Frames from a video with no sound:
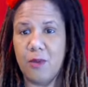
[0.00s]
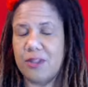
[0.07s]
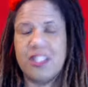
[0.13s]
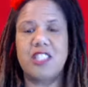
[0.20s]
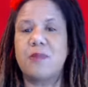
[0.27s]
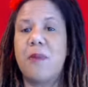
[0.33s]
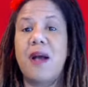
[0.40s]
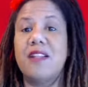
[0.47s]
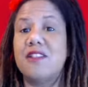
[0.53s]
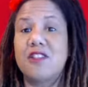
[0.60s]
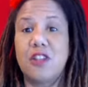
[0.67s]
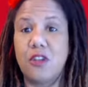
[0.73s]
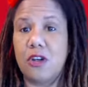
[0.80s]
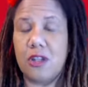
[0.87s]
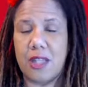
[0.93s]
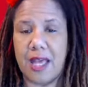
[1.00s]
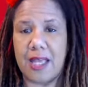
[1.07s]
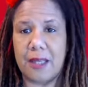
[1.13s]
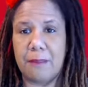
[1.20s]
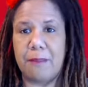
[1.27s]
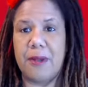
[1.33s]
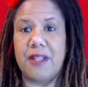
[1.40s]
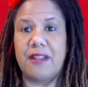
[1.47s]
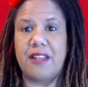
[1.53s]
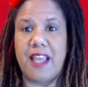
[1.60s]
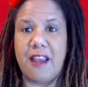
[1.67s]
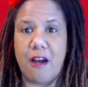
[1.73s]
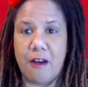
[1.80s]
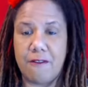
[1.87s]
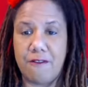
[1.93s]
these buttons look like, but
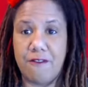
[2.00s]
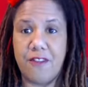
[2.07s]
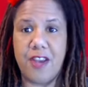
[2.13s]
they are